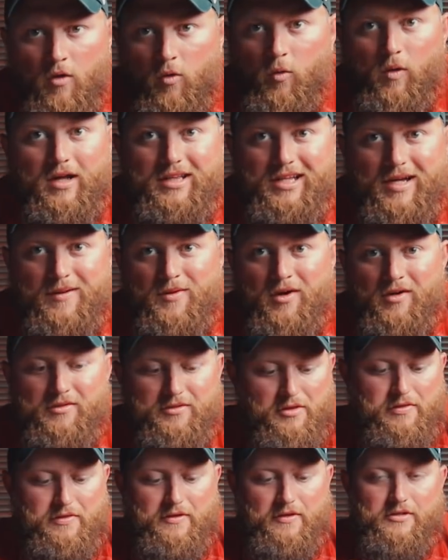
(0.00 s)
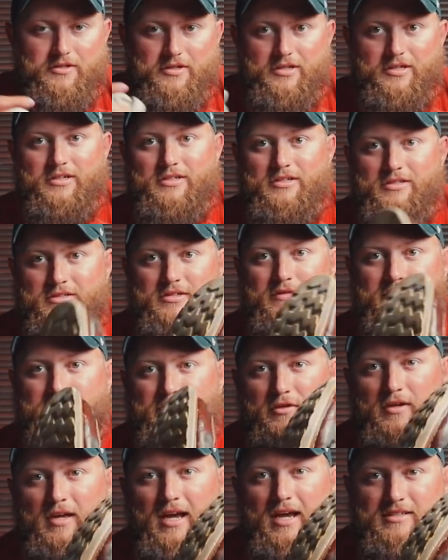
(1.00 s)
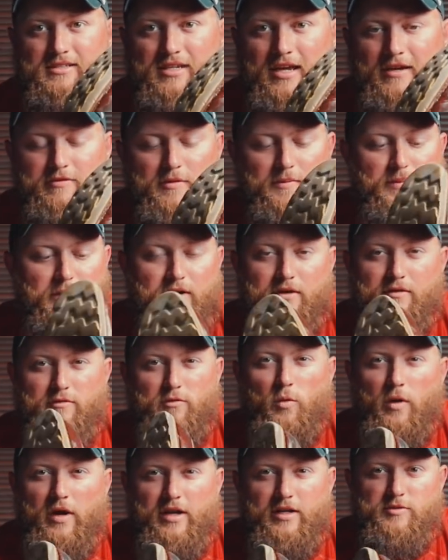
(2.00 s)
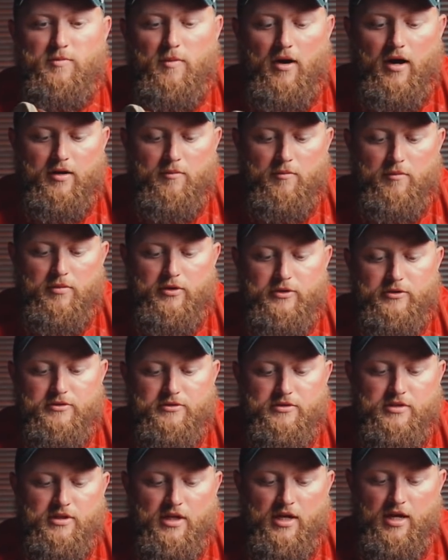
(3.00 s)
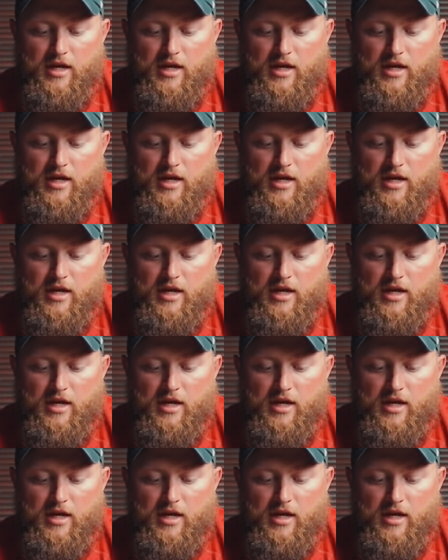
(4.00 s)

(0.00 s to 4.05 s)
While I'm on the Thorogoods, if you guys have a pair of wedge bottom boots,